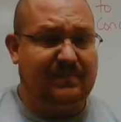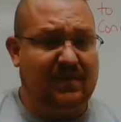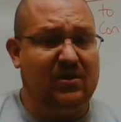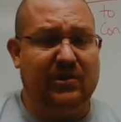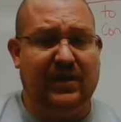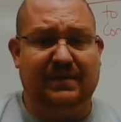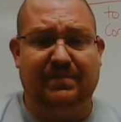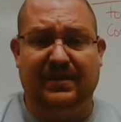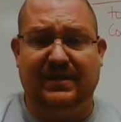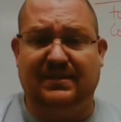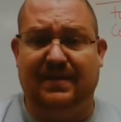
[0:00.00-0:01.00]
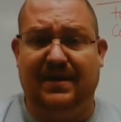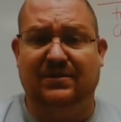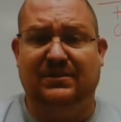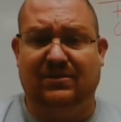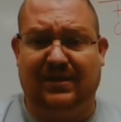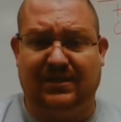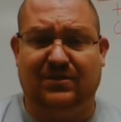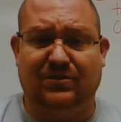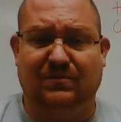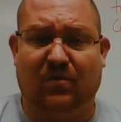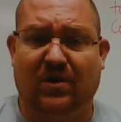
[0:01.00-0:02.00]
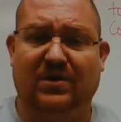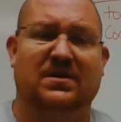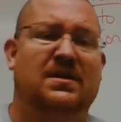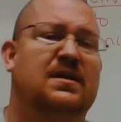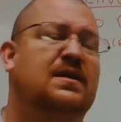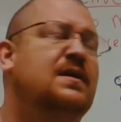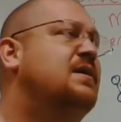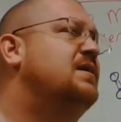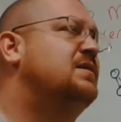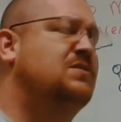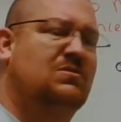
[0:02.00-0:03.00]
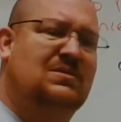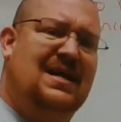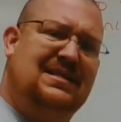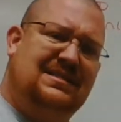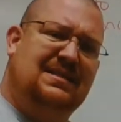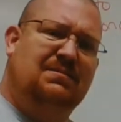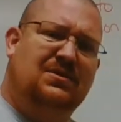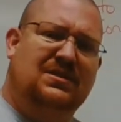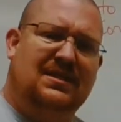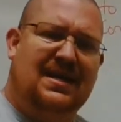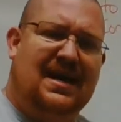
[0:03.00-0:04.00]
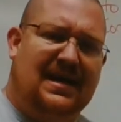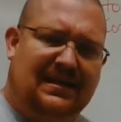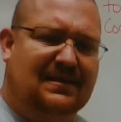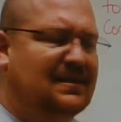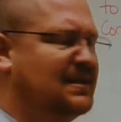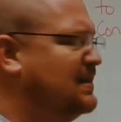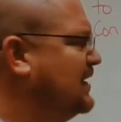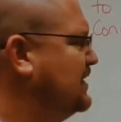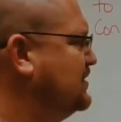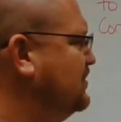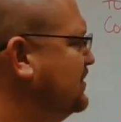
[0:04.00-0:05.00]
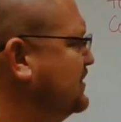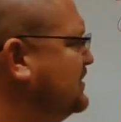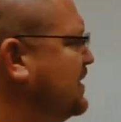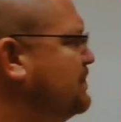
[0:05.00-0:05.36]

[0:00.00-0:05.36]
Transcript: you're going to have to put in some energy. You're going to have to do some work. It's kind of similar to that, and I guess you could say.